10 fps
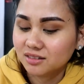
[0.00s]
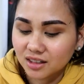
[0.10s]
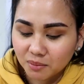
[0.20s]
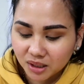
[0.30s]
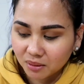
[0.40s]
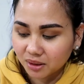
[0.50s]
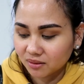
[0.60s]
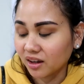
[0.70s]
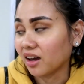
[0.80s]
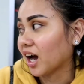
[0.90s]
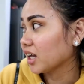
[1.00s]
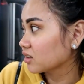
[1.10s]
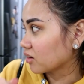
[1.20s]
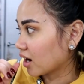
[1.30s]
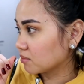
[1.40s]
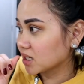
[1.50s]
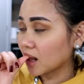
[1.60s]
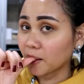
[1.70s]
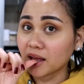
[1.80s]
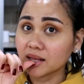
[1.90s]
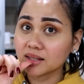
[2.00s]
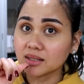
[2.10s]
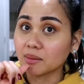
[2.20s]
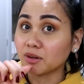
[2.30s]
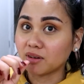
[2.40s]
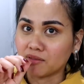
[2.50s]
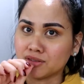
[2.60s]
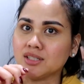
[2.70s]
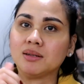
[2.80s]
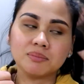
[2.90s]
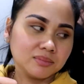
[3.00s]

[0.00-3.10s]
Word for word: Namit. Yeah, I had crabs and a bit of KFC.